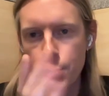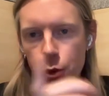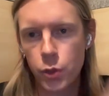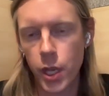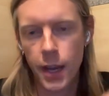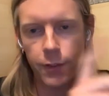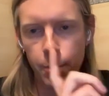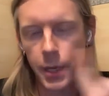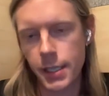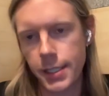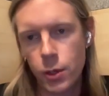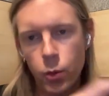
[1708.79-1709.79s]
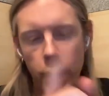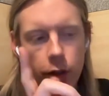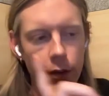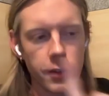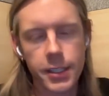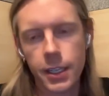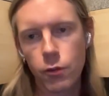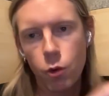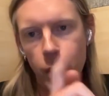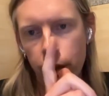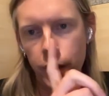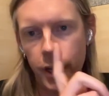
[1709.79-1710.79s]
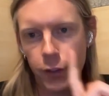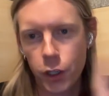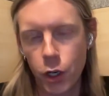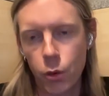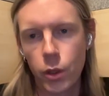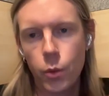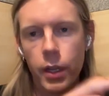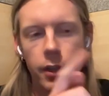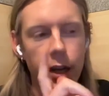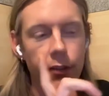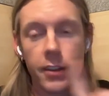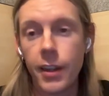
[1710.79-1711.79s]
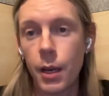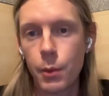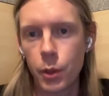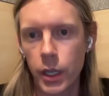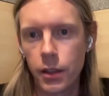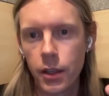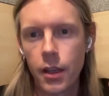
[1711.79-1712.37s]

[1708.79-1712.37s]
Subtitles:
So you have the basic one, you have the silver one, you have the golden one, you have the diamond one,